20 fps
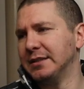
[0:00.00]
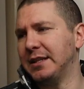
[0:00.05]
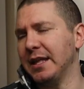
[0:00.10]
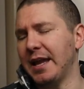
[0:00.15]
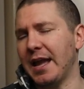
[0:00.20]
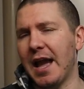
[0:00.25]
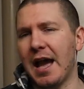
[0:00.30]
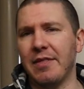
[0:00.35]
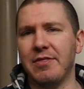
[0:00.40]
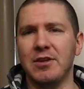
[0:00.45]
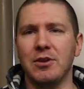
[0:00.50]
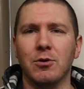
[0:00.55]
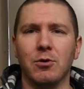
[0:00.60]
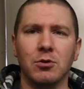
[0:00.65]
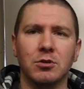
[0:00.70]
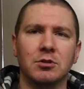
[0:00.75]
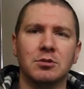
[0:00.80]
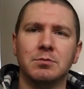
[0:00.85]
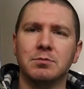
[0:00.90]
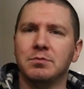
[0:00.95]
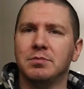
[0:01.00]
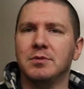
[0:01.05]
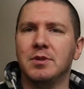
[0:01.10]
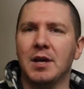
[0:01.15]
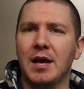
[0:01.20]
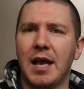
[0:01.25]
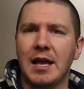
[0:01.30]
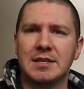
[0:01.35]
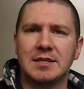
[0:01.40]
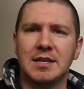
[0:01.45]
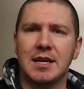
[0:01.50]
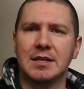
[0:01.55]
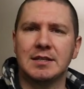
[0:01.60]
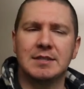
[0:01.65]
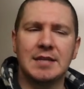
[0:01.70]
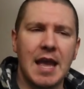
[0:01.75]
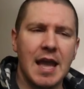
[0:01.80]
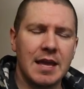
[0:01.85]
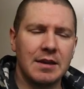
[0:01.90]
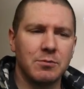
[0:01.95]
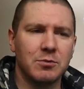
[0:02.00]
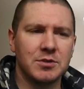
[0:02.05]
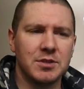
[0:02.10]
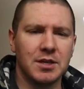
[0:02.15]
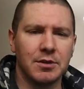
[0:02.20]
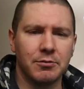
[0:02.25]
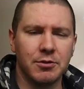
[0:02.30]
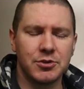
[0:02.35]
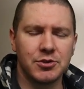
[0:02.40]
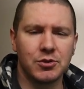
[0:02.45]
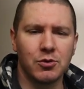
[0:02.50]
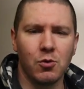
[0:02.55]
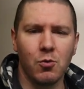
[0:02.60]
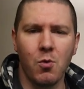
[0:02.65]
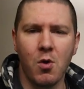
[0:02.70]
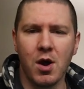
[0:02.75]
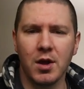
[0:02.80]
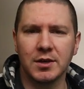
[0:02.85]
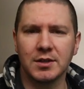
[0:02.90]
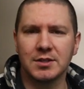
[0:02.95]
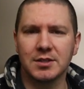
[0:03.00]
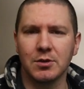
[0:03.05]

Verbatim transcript: They had the older SCX10 was the original one,